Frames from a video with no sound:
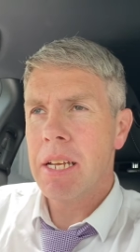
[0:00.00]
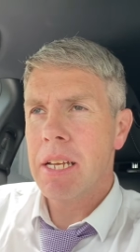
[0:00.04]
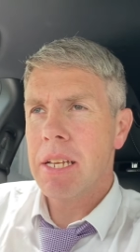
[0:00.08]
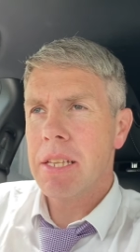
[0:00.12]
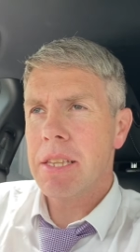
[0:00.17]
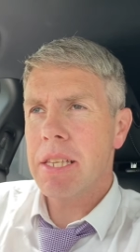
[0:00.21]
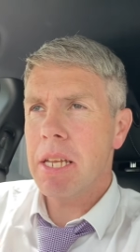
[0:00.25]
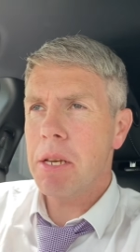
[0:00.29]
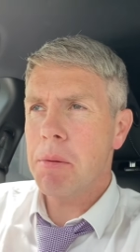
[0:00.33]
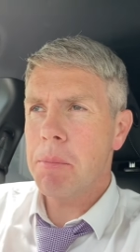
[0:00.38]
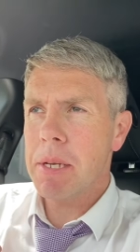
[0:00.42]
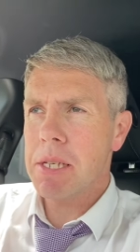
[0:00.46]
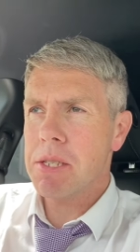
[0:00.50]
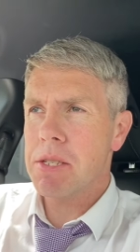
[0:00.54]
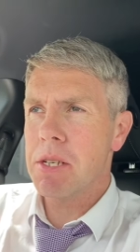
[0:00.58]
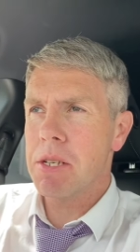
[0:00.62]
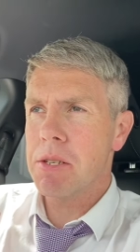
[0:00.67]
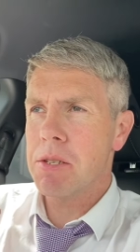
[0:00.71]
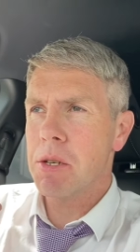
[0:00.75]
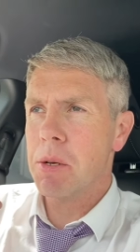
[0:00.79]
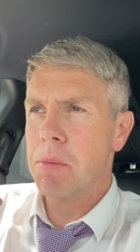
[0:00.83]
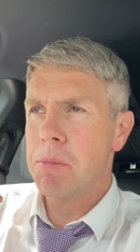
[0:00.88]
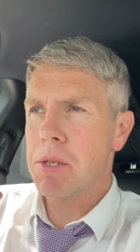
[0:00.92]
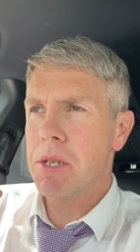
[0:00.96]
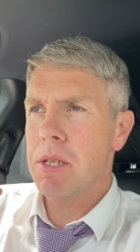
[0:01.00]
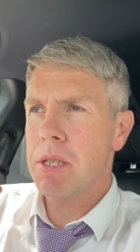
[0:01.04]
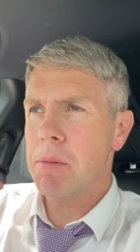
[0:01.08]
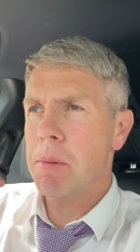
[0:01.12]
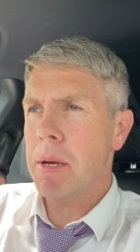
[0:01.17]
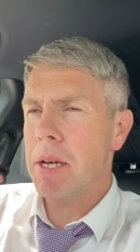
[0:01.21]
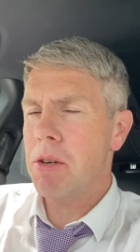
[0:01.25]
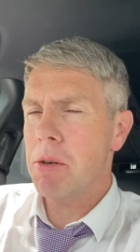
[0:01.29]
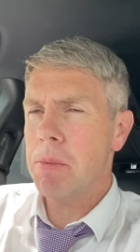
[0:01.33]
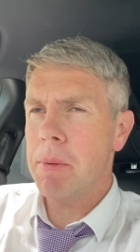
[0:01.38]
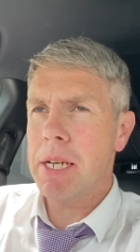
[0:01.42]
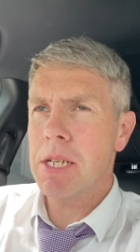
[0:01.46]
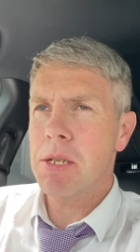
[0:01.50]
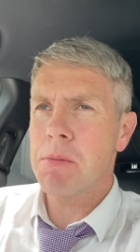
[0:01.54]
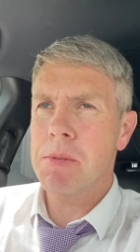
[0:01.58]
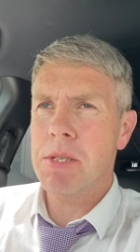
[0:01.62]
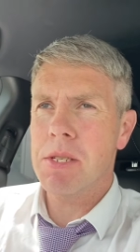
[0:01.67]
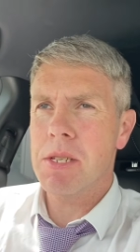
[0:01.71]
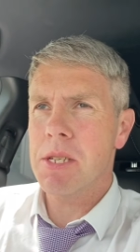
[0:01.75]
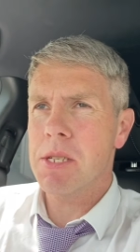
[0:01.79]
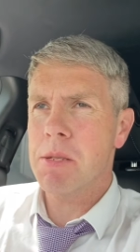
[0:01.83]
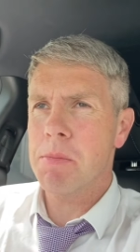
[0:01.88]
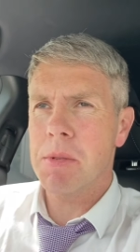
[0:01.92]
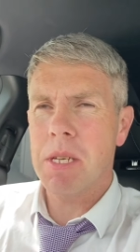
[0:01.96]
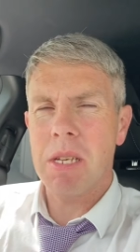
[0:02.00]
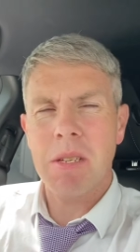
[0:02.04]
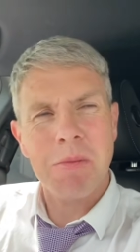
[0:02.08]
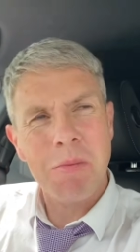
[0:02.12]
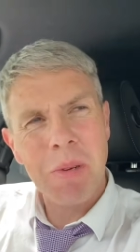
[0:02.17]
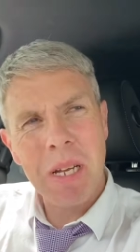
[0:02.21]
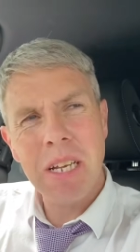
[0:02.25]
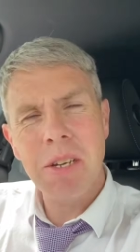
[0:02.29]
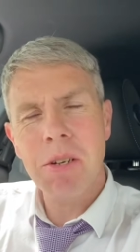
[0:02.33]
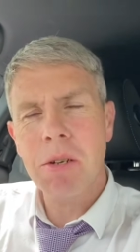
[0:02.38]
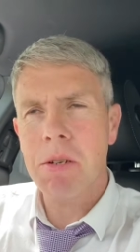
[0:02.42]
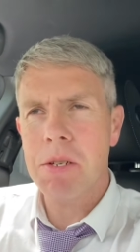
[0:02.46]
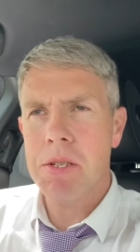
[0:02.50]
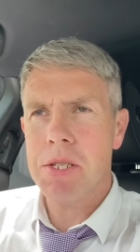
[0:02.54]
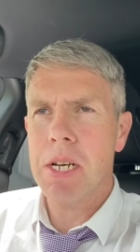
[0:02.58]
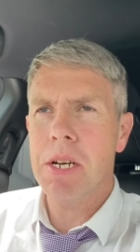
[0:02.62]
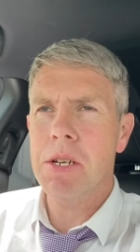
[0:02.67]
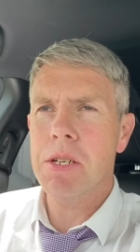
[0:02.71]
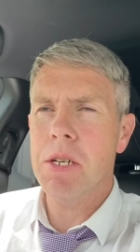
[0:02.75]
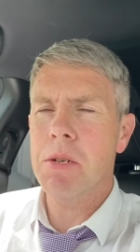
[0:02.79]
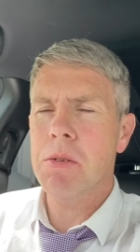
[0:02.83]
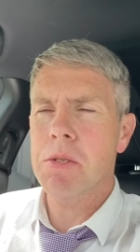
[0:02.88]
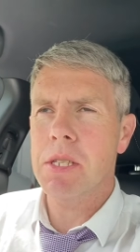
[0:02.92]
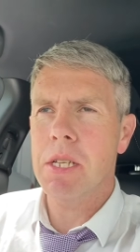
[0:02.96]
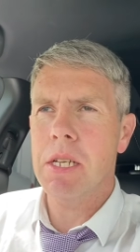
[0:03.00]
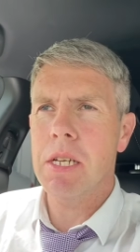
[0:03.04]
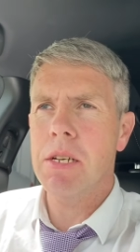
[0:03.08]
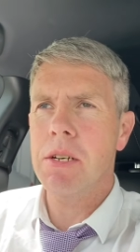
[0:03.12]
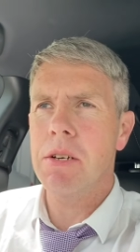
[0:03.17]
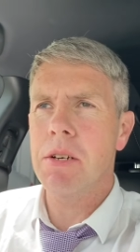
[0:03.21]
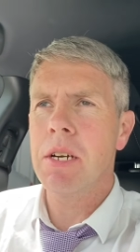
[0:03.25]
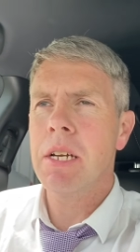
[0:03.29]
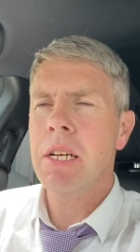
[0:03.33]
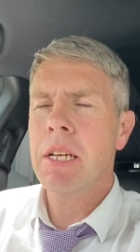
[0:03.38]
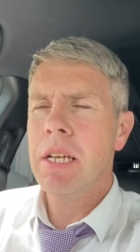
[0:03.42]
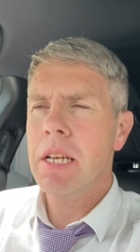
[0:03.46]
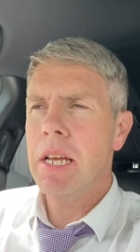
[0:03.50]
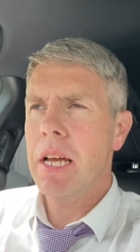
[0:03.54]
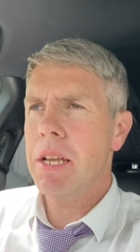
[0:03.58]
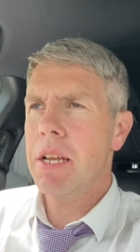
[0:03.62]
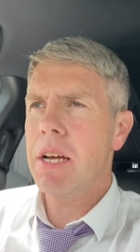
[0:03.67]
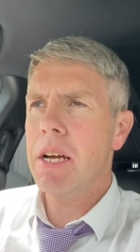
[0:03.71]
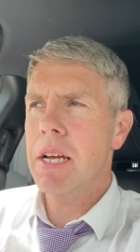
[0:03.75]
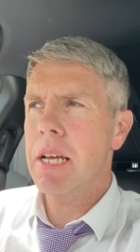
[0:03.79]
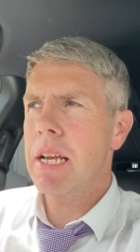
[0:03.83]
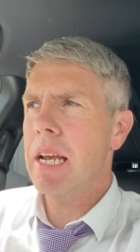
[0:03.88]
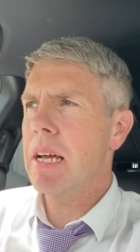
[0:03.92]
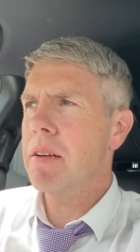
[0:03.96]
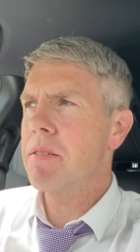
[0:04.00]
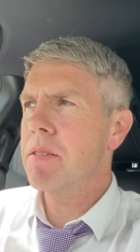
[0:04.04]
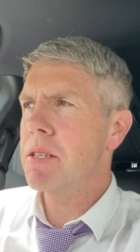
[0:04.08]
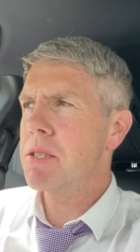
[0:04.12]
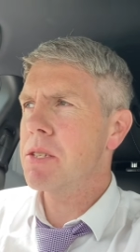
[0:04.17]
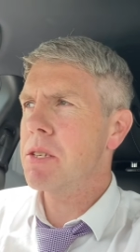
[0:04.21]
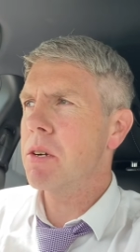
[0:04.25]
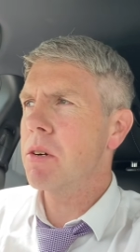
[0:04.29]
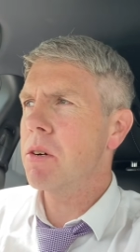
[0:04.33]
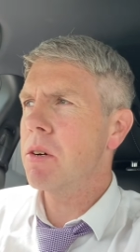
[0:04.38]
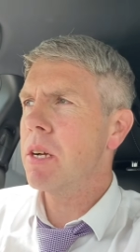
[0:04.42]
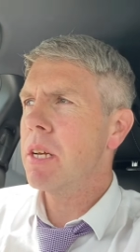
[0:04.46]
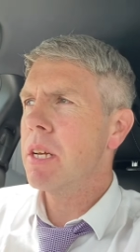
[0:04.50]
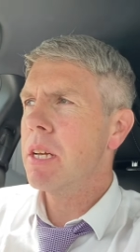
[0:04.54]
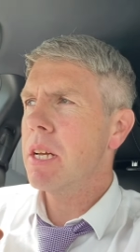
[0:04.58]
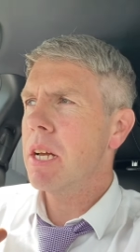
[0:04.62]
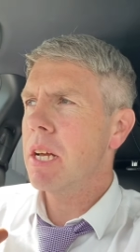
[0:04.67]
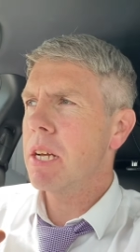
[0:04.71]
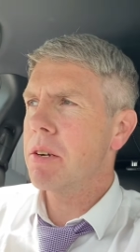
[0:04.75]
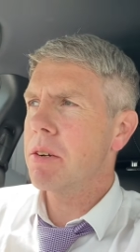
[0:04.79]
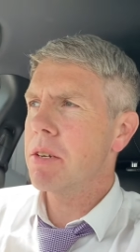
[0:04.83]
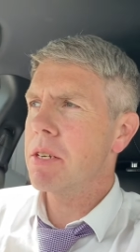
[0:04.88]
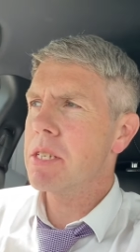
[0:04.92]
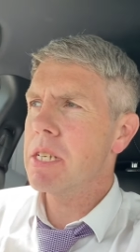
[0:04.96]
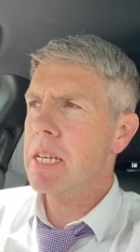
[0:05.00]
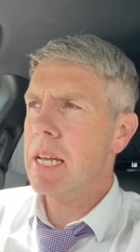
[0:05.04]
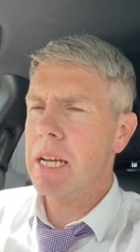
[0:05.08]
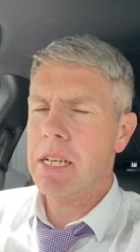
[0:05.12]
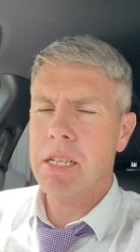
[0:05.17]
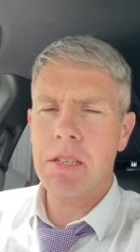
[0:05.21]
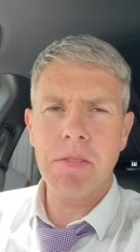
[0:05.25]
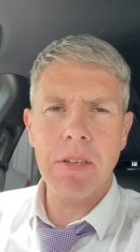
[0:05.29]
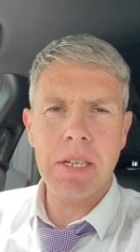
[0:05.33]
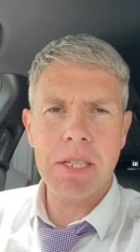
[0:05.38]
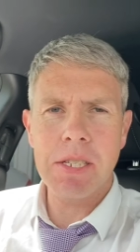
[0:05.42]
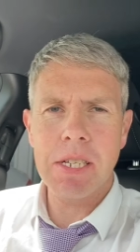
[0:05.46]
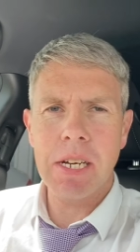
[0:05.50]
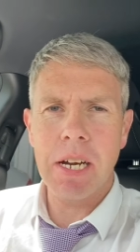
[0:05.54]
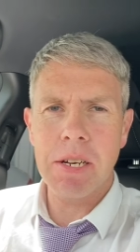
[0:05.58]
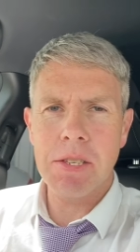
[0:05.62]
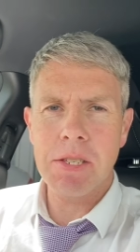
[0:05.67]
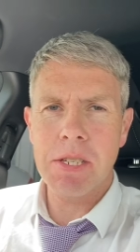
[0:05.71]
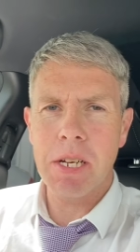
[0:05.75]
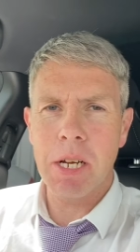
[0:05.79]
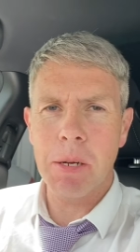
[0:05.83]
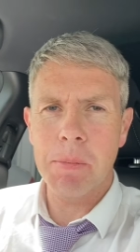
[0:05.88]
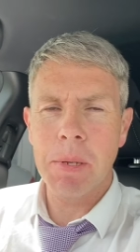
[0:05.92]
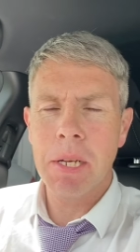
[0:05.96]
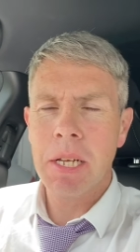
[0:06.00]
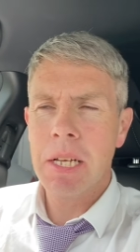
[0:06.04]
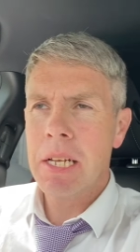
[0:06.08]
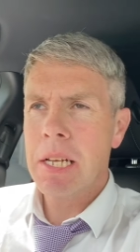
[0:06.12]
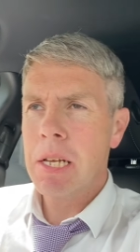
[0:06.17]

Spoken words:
then it makes an assumption. The battery management system thinks, well, you're going to start using the heater at a high level, so I'm going to deactivate start stop.